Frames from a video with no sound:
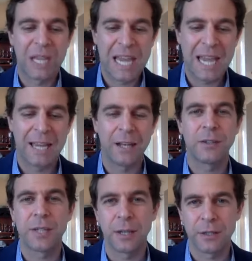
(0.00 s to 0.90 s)
and
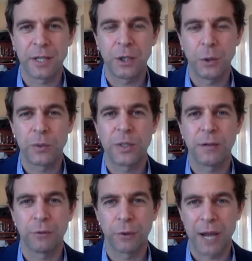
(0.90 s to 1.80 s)
sales and use and
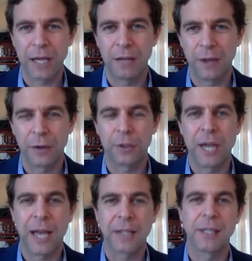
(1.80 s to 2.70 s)
a variety of other
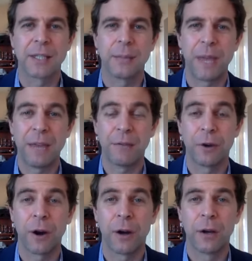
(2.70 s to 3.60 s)
taxes to pay
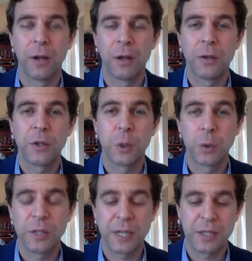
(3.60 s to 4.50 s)
for our
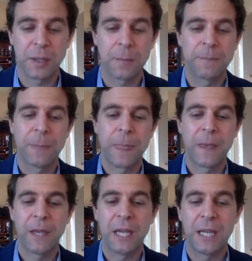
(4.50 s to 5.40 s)
school system,
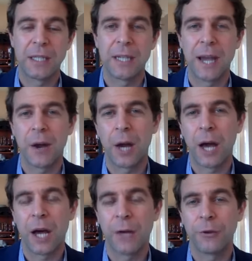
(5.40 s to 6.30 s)
is down
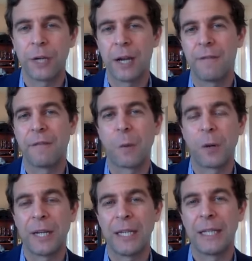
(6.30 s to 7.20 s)

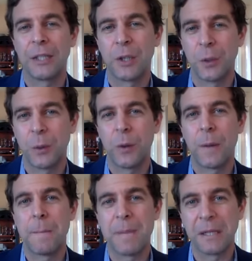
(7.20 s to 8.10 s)
$142
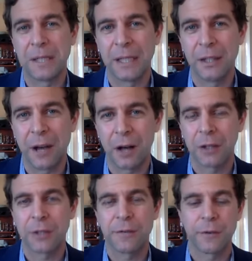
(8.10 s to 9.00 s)
million
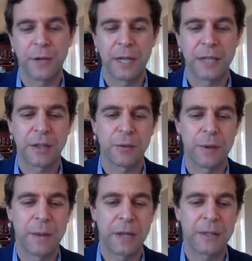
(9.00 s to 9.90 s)
for the next
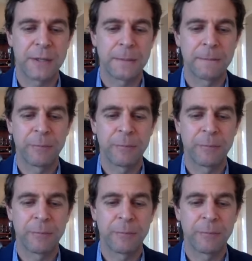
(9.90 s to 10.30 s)
three months.